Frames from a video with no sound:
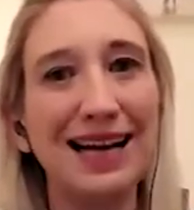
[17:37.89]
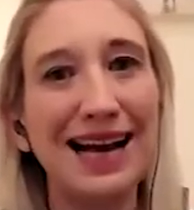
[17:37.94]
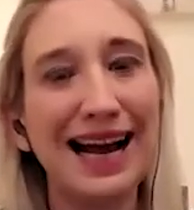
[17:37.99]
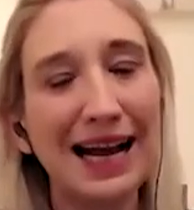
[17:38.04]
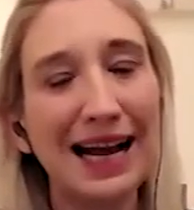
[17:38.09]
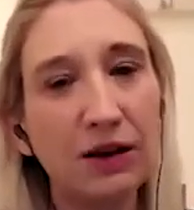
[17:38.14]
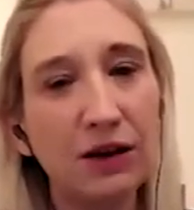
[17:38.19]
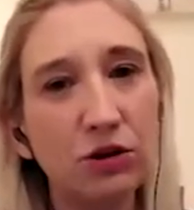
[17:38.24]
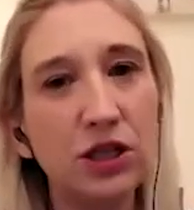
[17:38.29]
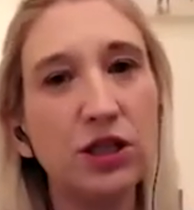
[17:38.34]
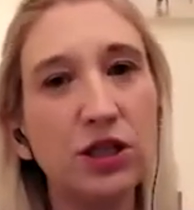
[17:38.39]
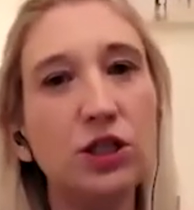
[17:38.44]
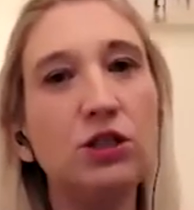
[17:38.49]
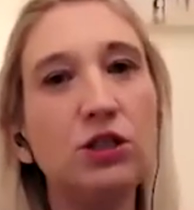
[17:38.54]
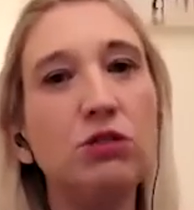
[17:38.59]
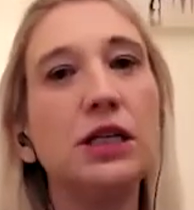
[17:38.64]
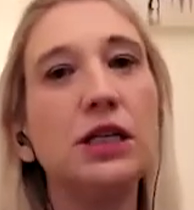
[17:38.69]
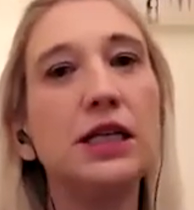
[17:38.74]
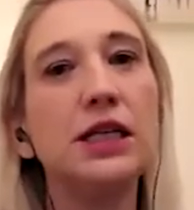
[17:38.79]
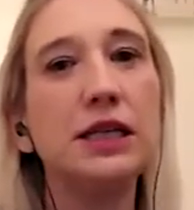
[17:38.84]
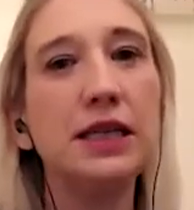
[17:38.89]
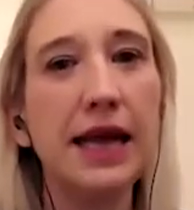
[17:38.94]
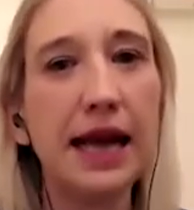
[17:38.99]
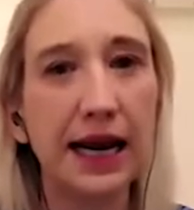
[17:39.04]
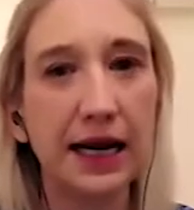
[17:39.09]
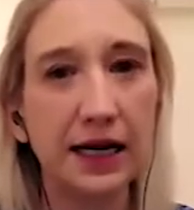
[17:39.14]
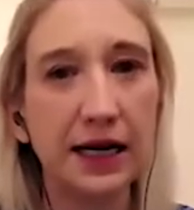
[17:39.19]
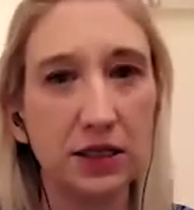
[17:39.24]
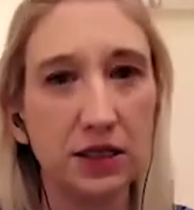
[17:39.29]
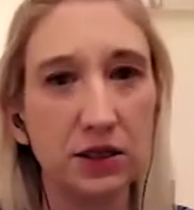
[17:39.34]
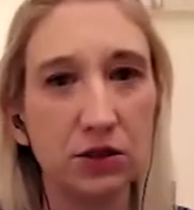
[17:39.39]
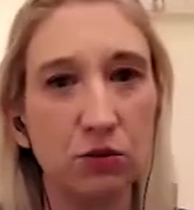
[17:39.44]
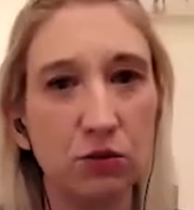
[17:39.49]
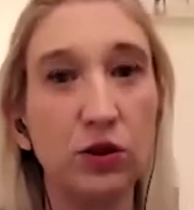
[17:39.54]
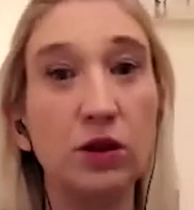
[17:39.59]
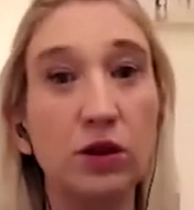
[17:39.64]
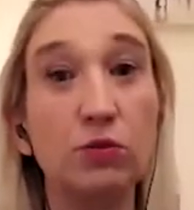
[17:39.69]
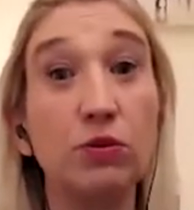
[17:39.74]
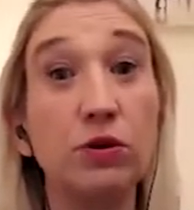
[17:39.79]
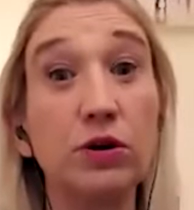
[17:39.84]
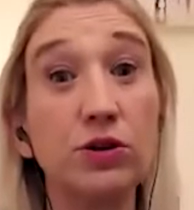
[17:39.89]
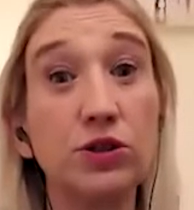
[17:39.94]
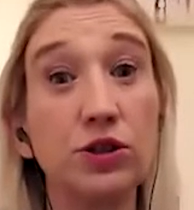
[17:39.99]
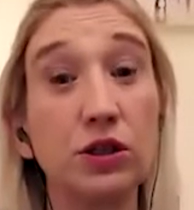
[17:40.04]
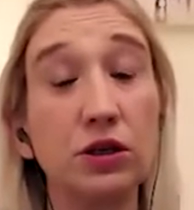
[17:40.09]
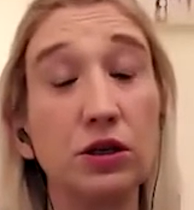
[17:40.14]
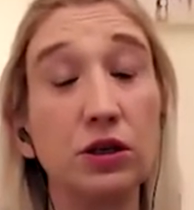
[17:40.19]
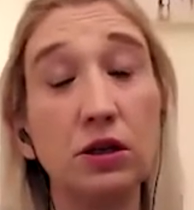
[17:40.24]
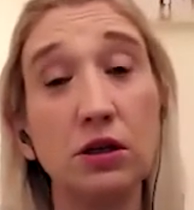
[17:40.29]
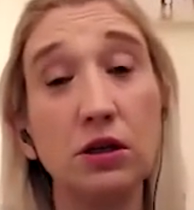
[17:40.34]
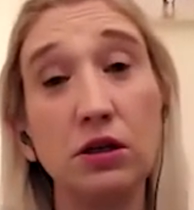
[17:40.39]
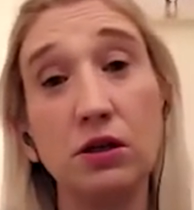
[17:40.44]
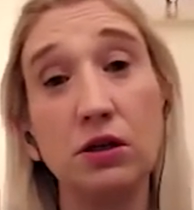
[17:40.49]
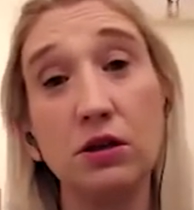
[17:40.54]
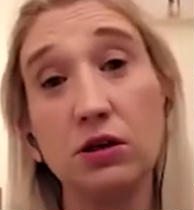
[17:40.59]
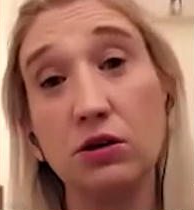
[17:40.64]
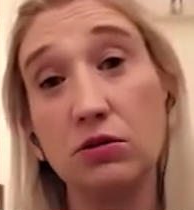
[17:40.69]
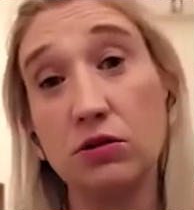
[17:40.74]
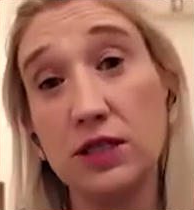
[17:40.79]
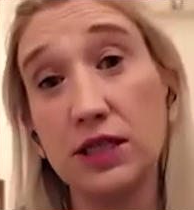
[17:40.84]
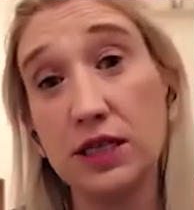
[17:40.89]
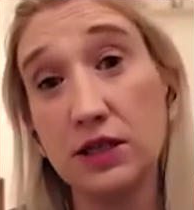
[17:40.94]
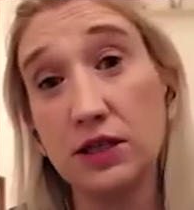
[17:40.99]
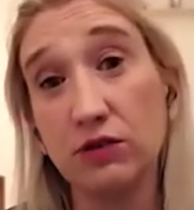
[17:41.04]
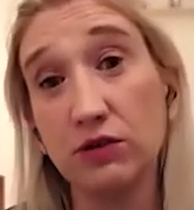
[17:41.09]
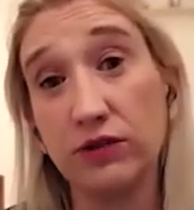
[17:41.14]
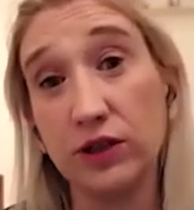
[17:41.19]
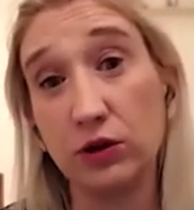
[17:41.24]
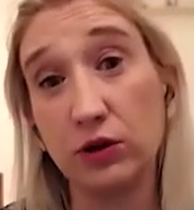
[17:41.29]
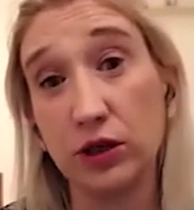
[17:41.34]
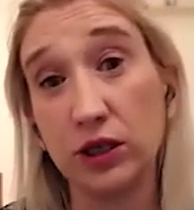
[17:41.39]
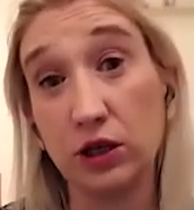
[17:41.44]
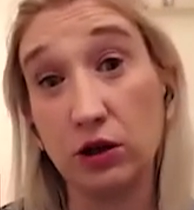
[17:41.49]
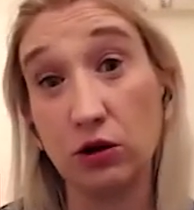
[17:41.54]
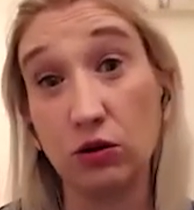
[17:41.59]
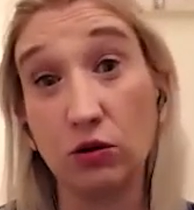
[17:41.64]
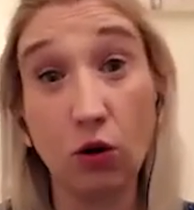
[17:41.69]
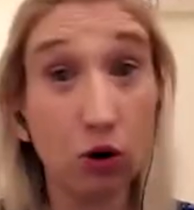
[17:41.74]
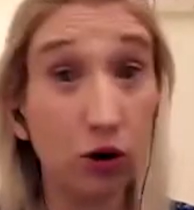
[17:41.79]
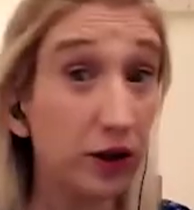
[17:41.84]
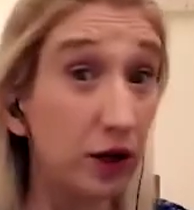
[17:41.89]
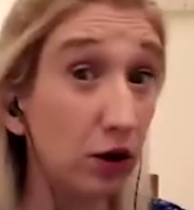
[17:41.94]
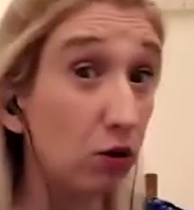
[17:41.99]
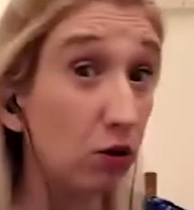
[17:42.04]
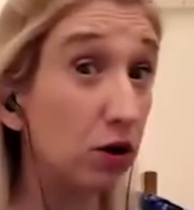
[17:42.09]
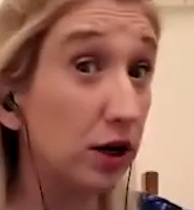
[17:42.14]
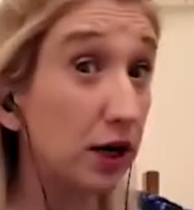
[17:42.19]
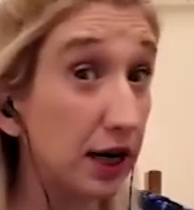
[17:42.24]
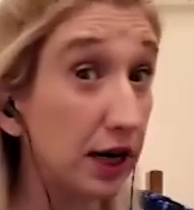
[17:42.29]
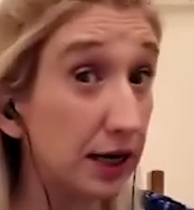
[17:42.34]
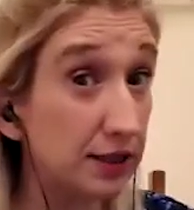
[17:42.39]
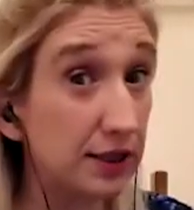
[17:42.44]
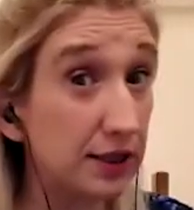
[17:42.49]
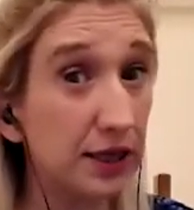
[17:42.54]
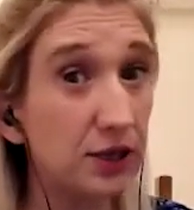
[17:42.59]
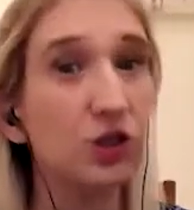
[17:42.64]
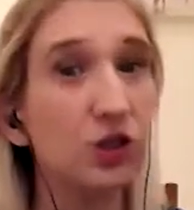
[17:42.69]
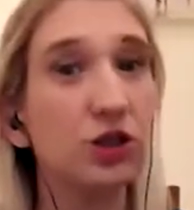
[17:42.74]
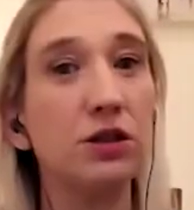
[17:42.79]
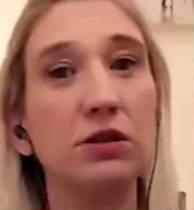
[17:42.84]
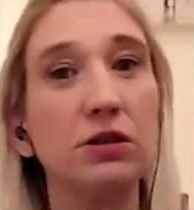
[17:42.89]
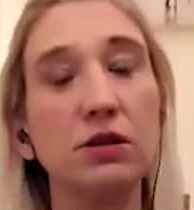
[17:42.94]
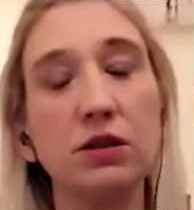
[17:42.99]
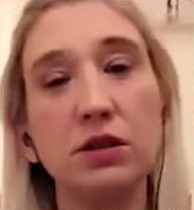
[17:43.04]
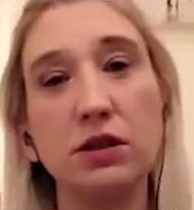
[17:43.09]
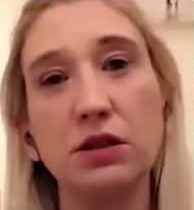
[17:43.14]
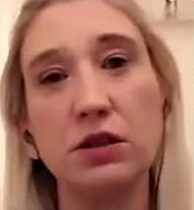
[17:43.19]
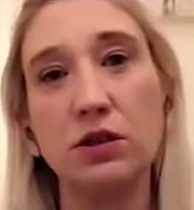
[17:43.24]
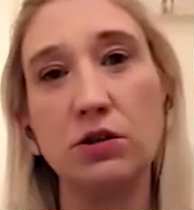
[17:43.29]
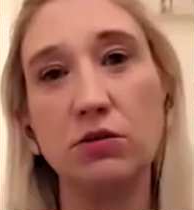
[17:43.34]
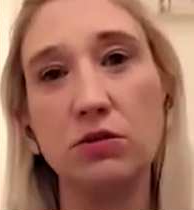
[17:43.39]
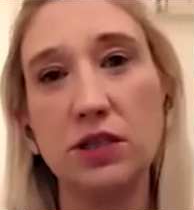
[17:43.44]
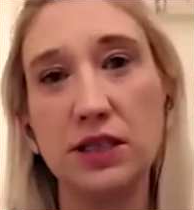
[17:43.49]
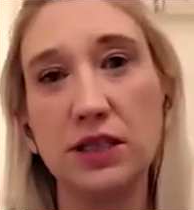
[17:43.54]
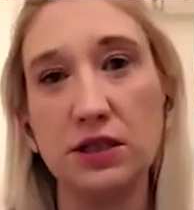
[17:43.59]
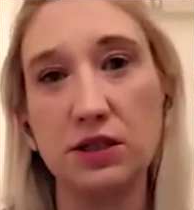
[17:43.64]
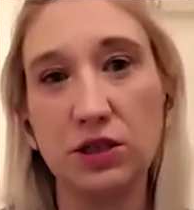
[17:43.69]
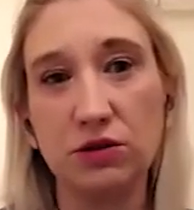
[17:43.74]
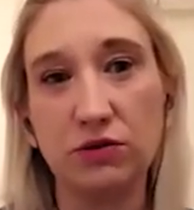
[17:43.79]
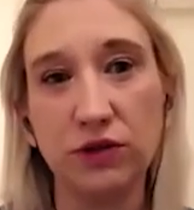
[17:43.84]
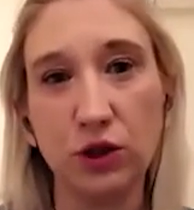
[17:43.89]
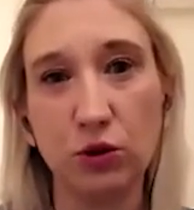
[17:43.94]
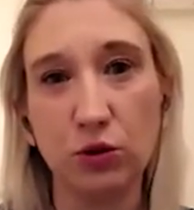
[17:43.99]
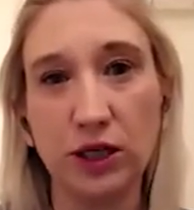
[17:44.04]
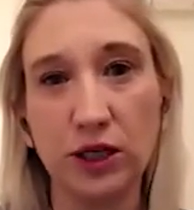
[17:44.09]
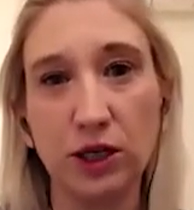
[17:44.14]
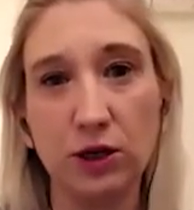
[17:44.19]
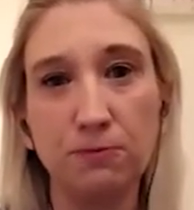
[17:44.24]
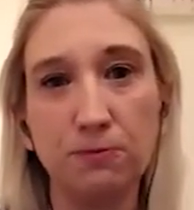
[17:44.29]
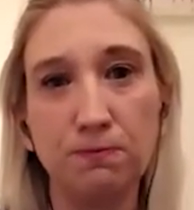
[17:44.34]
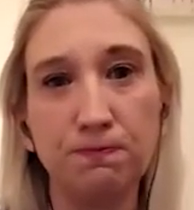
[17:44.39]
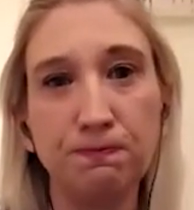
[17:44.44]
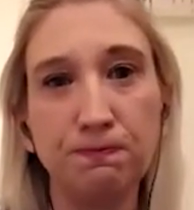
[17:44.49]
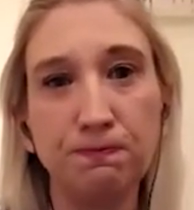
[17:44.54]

How can you connect with the person who is interviewing you or the organization who is interviewing you?